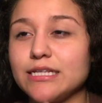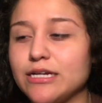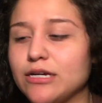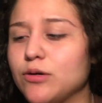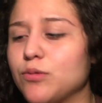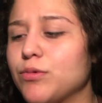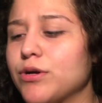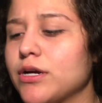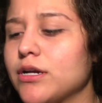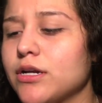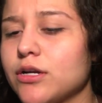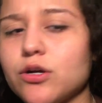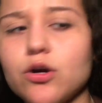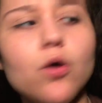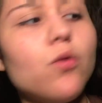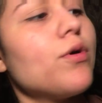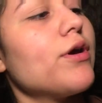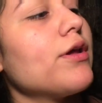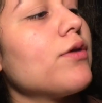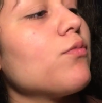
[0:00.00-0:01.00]
there, we're gonna
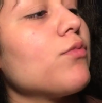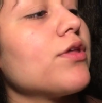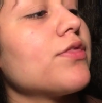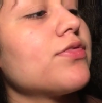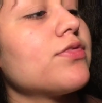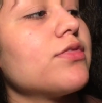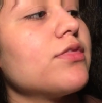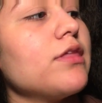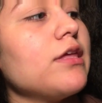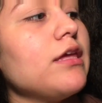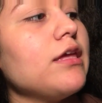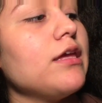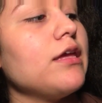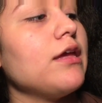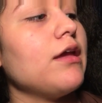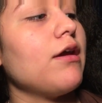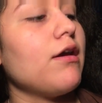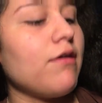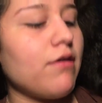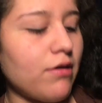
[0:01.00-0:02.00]
go in with
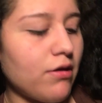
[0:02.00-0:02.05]
the